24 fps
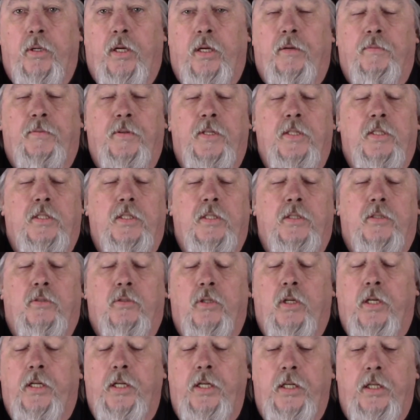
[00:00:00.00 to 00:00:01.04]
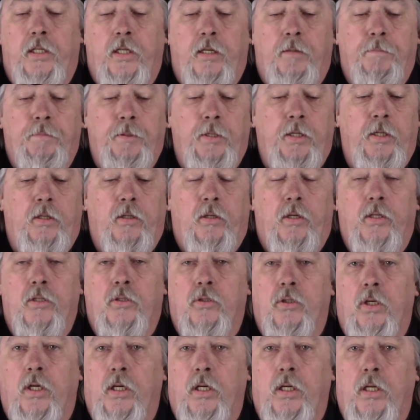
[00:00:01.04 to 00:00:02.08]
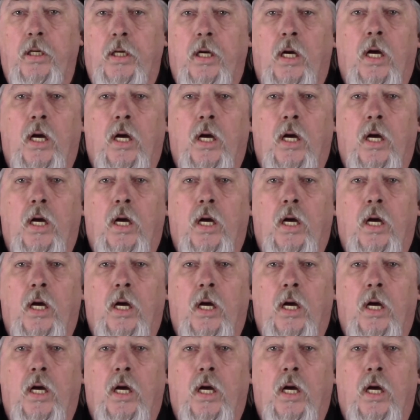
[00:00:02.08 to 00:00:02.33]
If it's a trucking company or a truck,